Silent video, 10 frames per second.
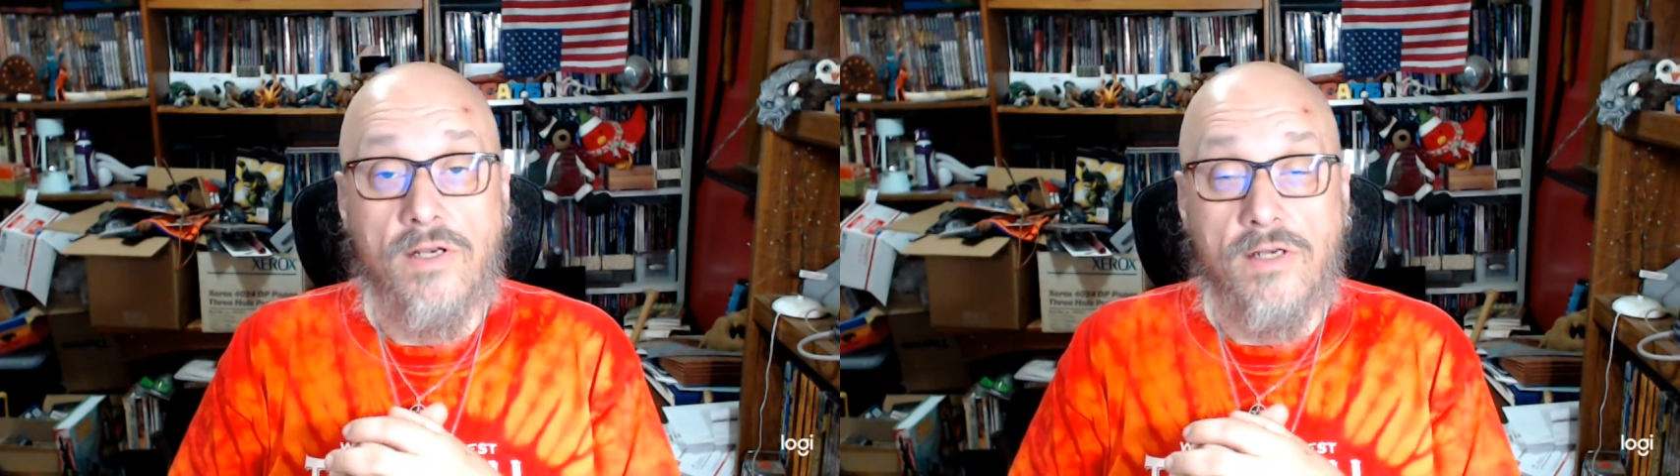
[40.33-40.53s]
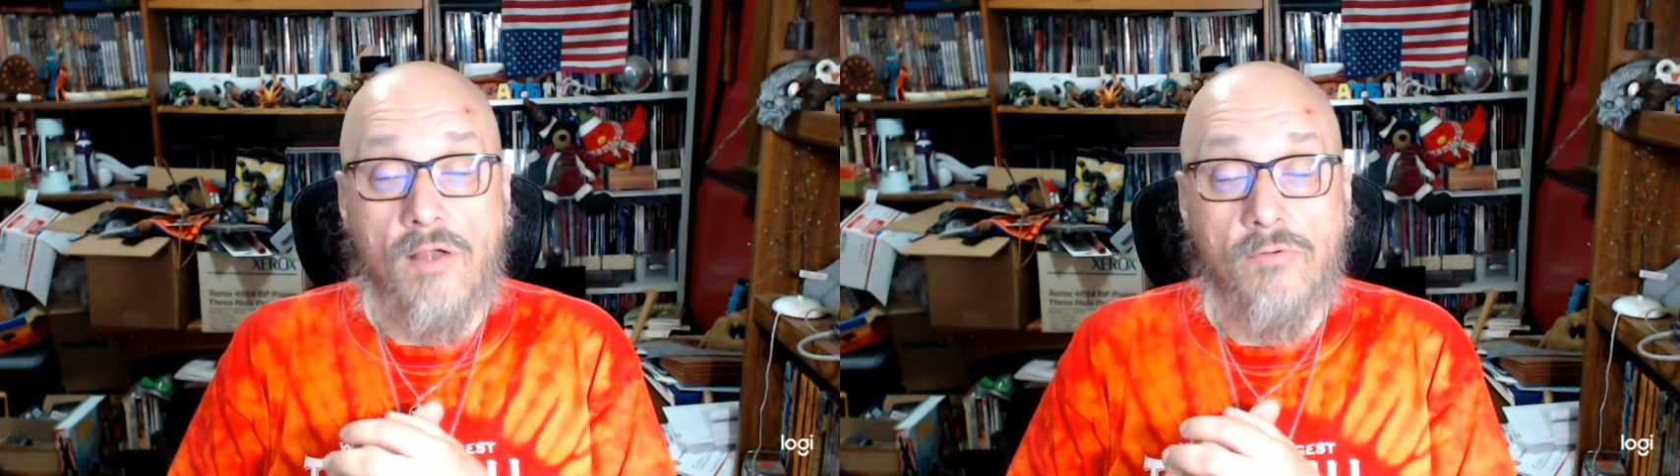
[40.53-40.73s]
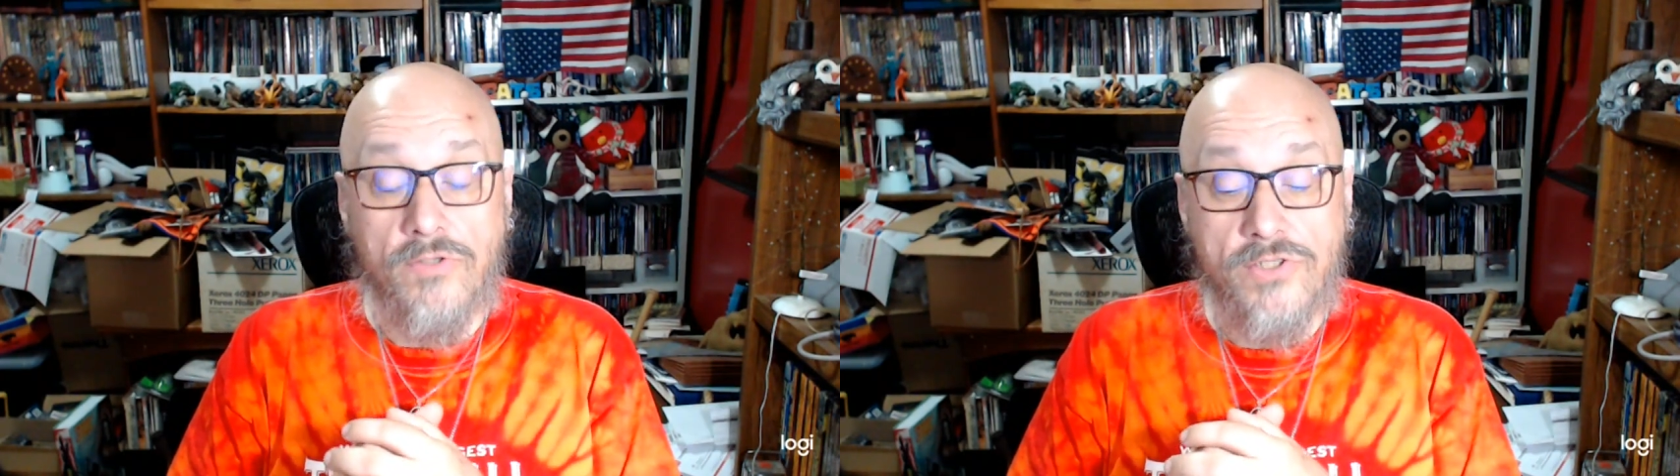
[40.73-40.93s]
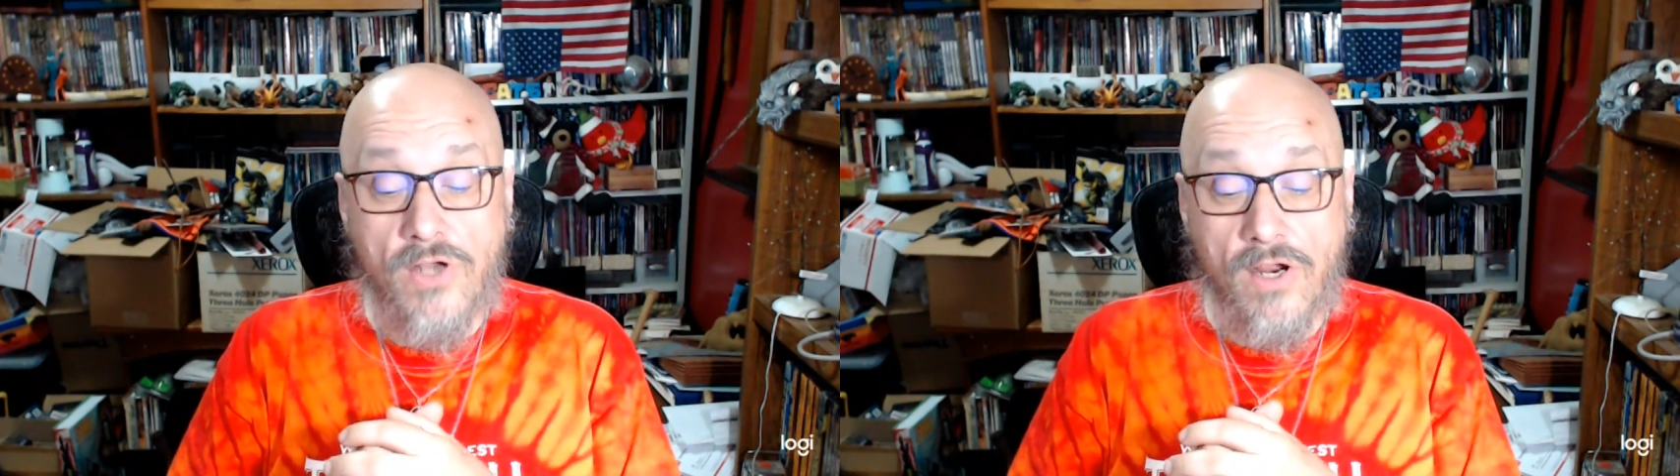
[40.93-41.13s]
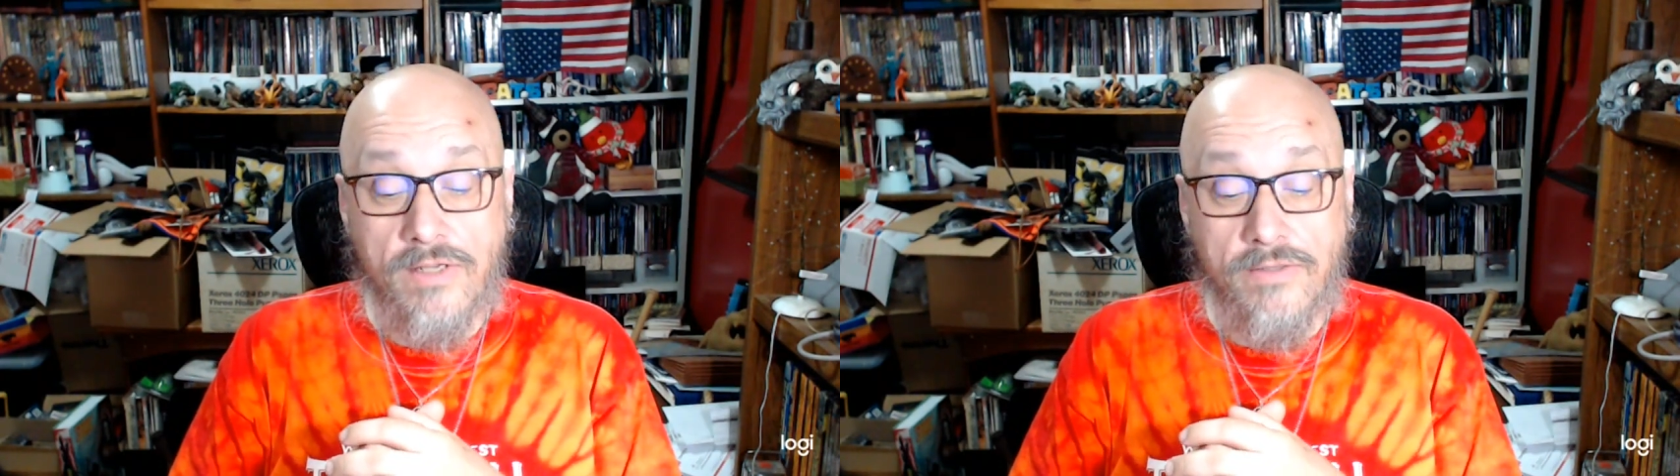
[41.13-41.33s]
Not really
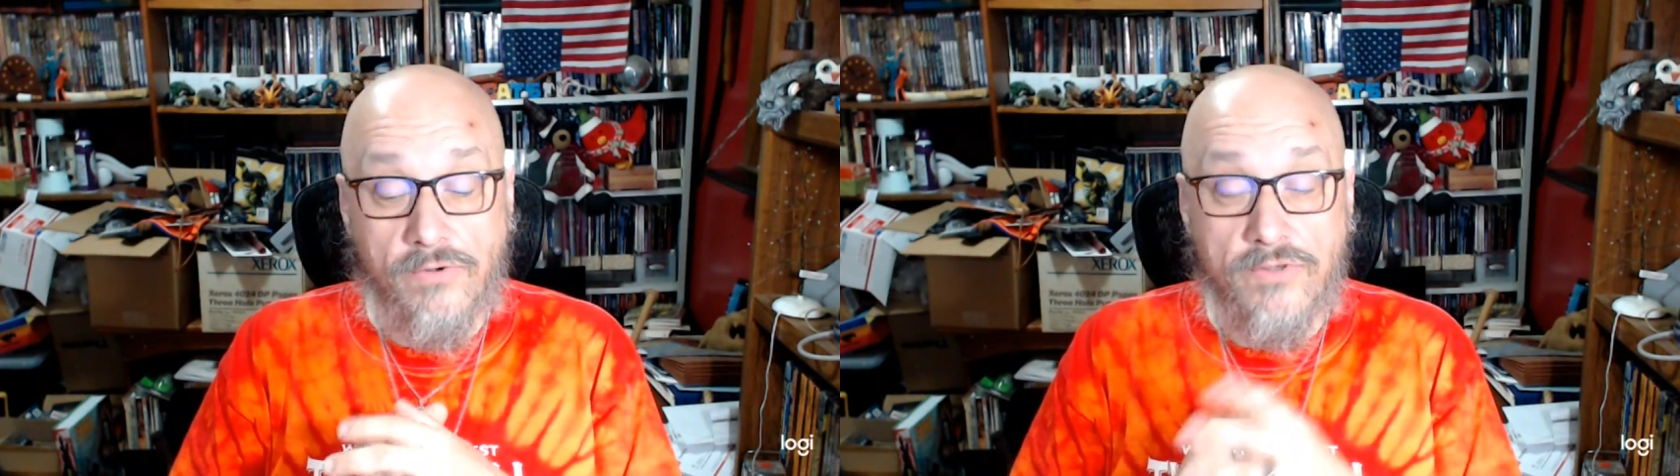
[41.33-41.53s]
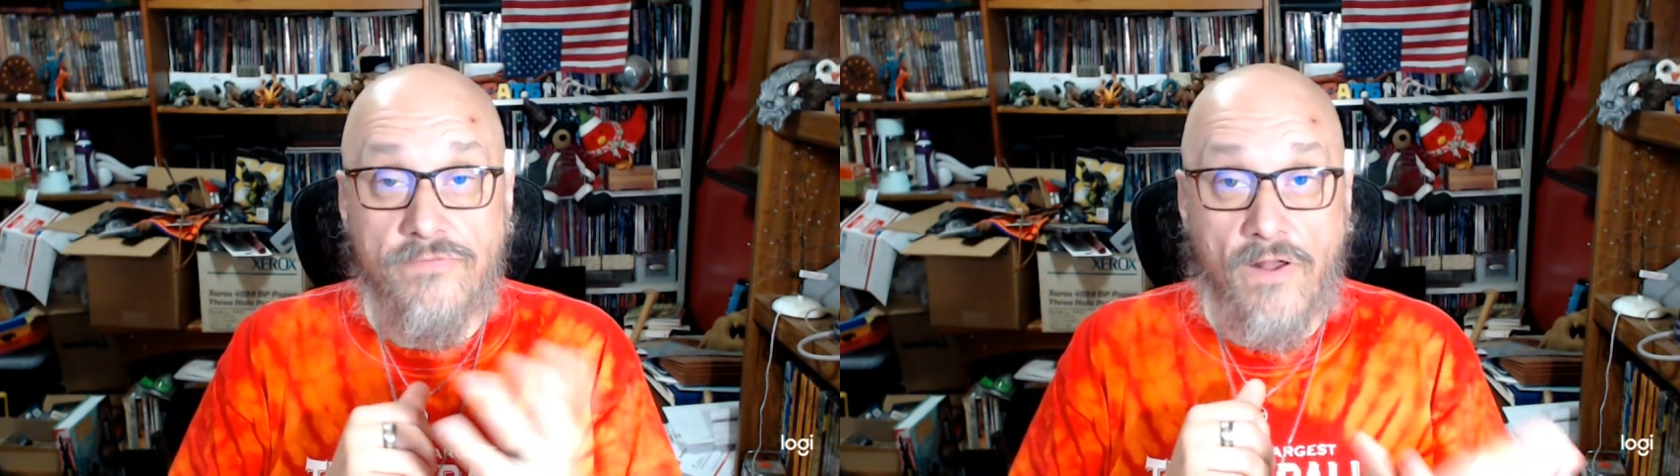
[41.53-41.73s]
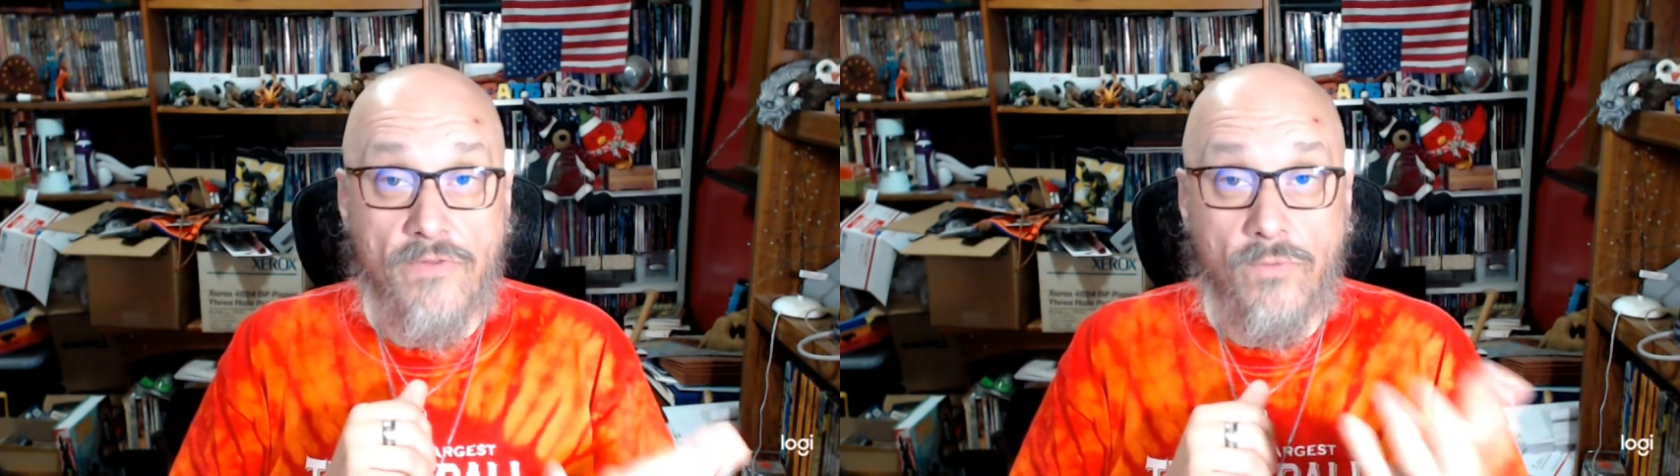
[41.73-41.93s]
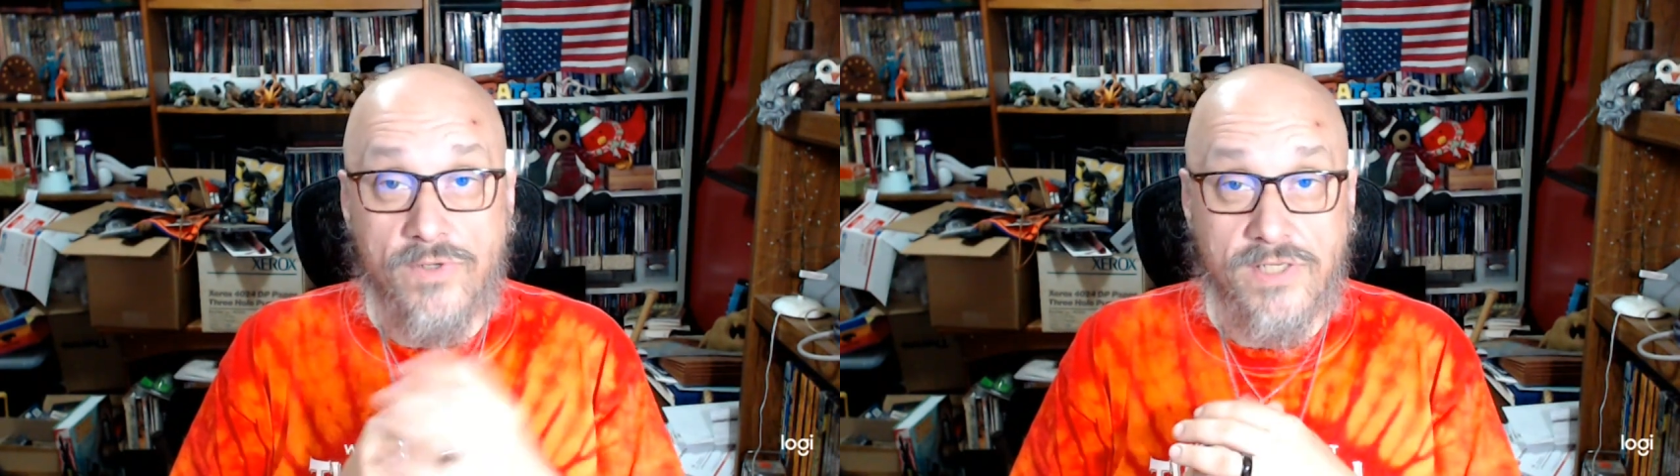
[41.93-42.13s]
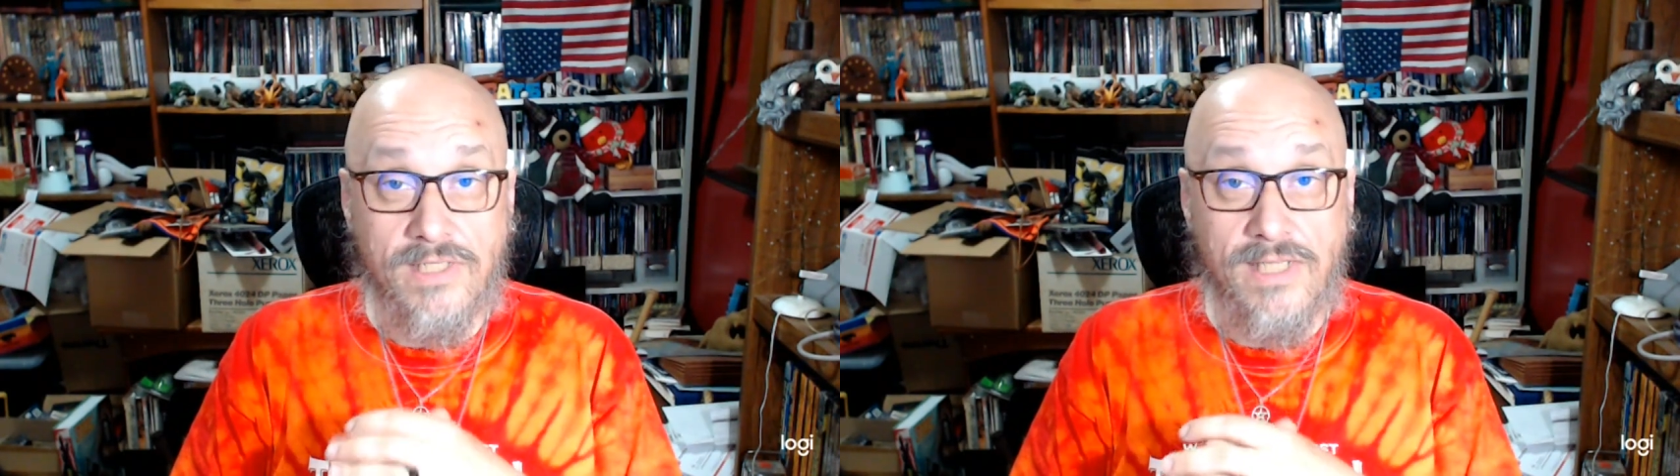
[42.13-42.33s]
shocking there. His father
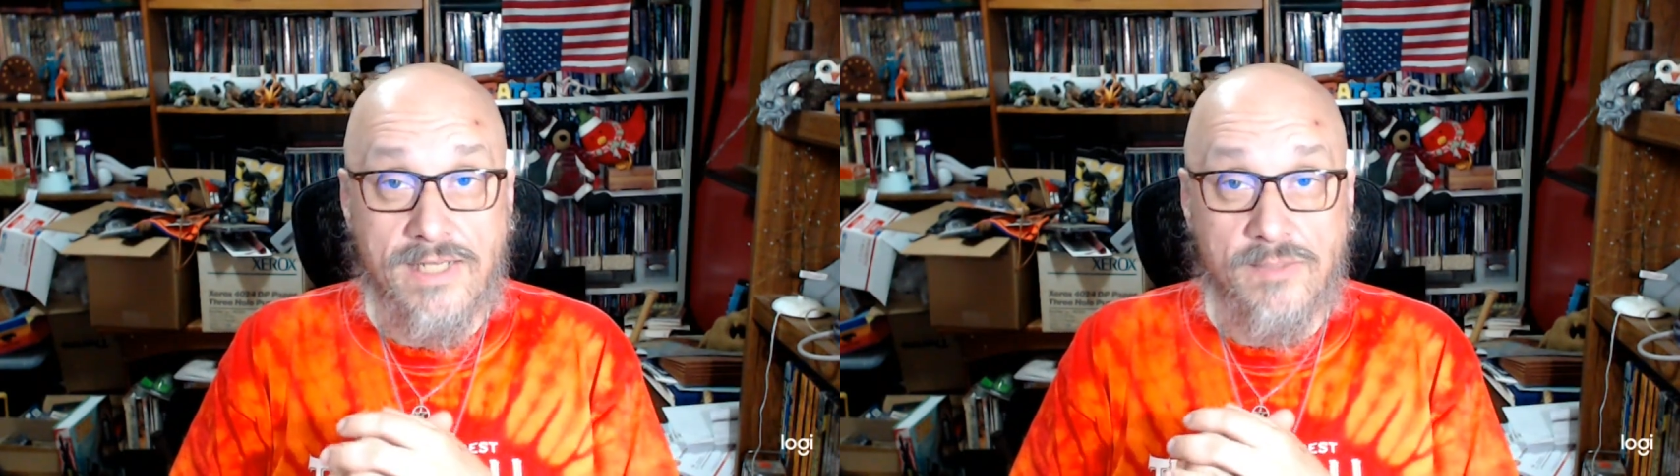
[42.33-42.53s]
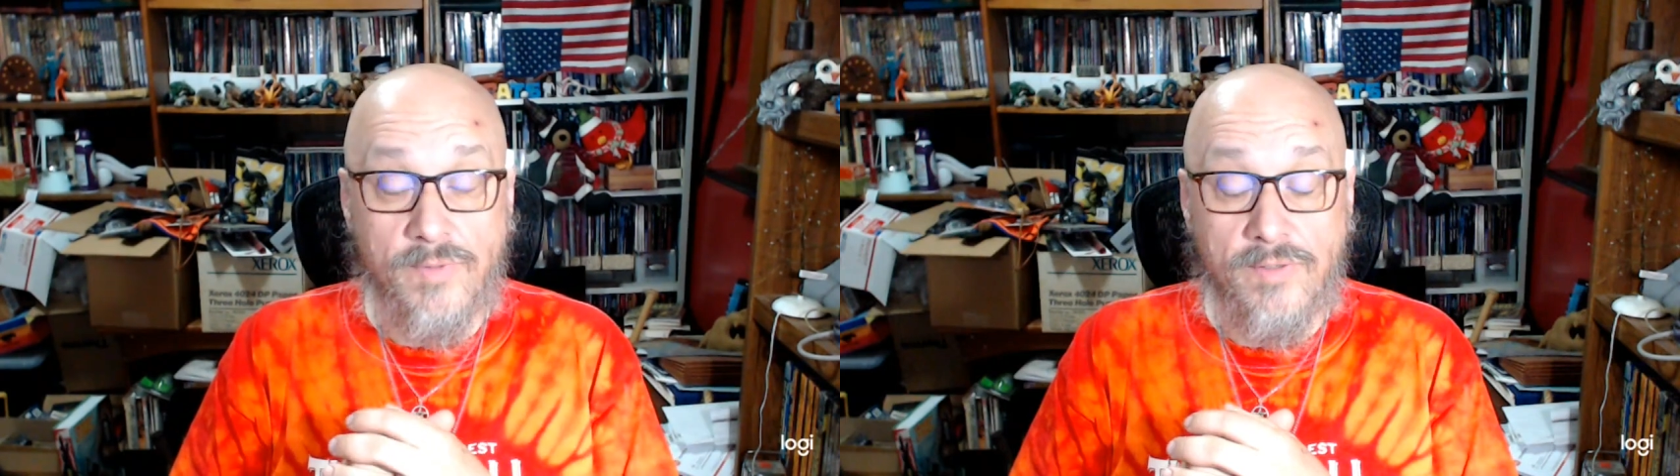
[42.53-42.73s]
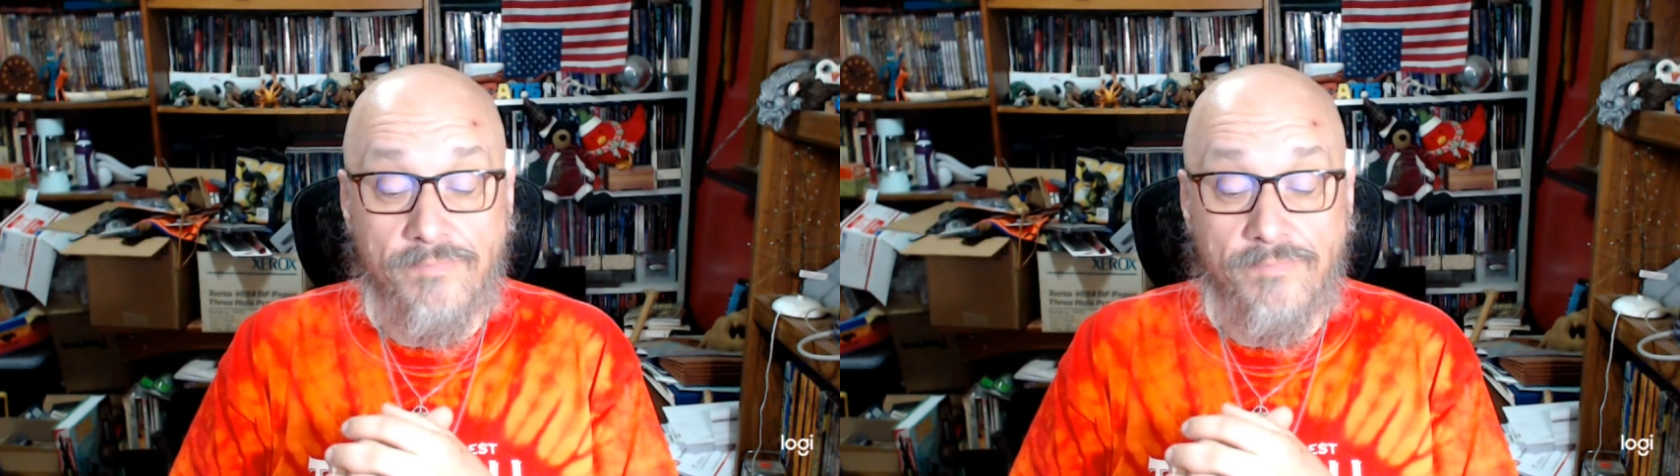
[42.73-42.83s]
was a Klansman.